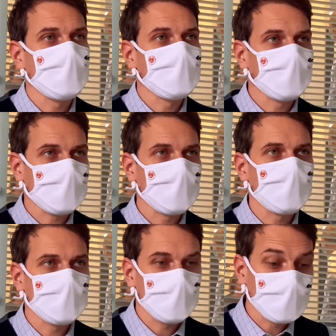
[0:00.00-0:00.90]

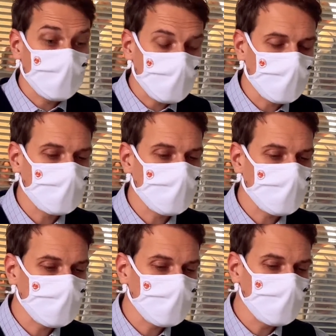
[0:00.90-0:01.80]
difficult in a foreign language
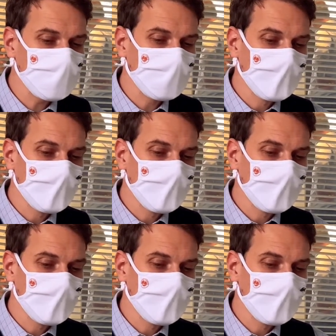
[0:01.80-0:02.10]
for you.